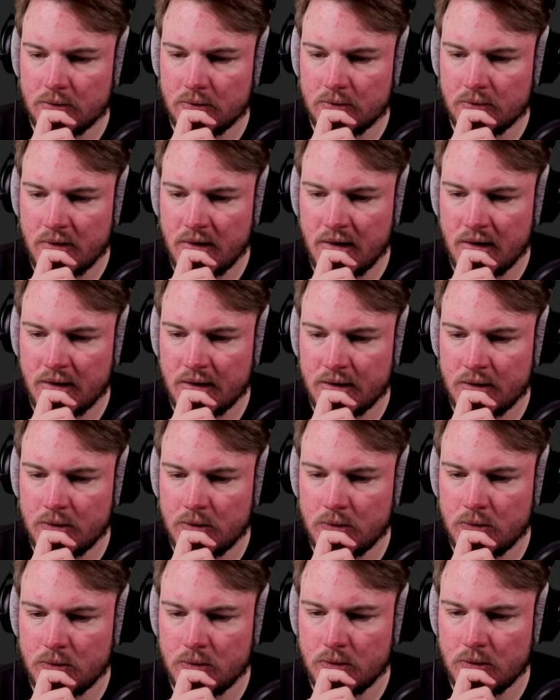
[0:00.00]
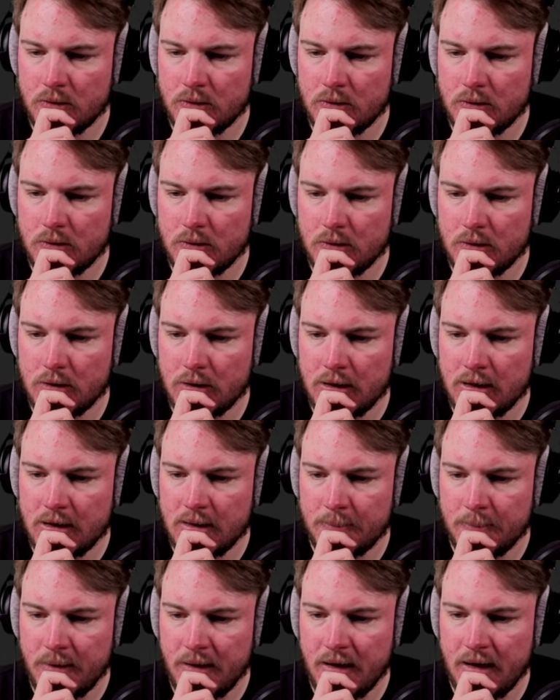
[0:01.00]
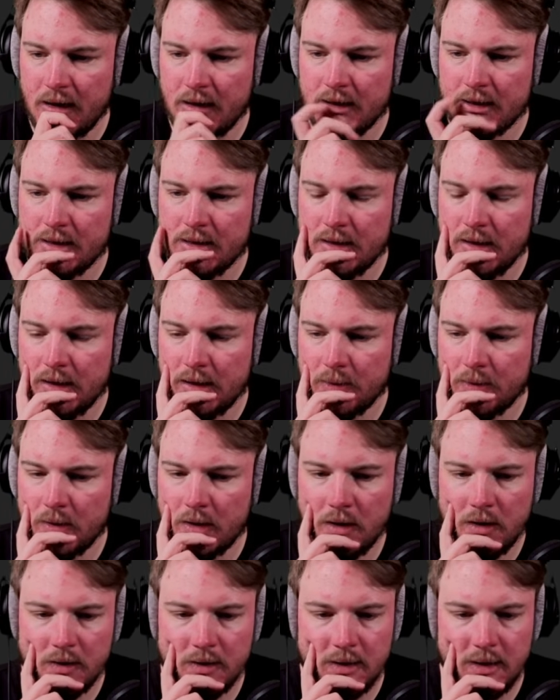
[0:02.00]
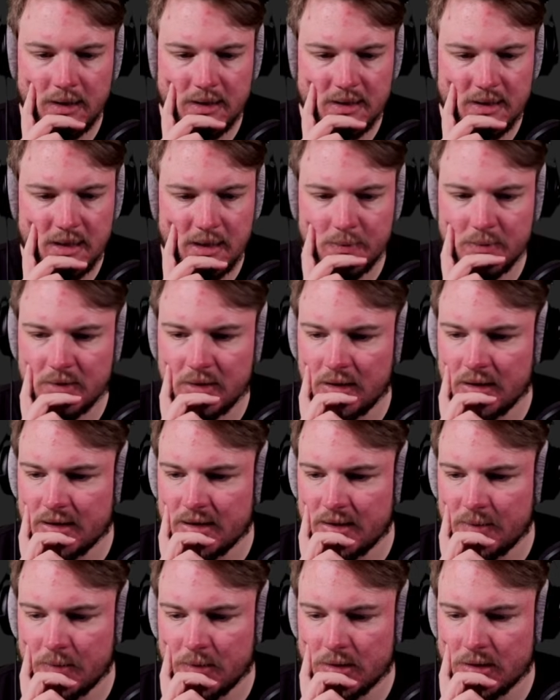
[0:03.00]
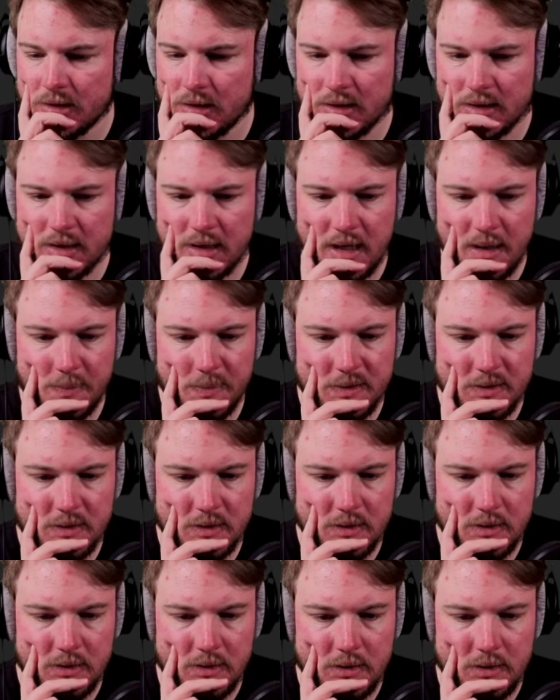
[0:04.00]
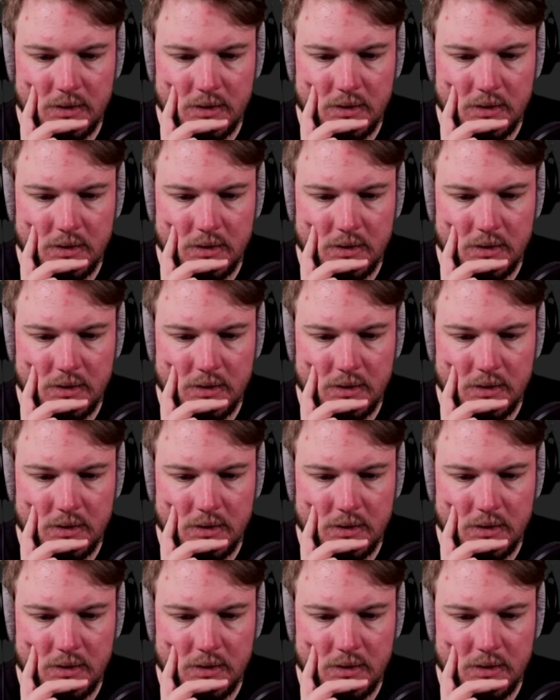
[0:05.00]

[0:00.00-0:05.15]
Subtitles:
Rarely do any painting on landscape, so let's see what just happens.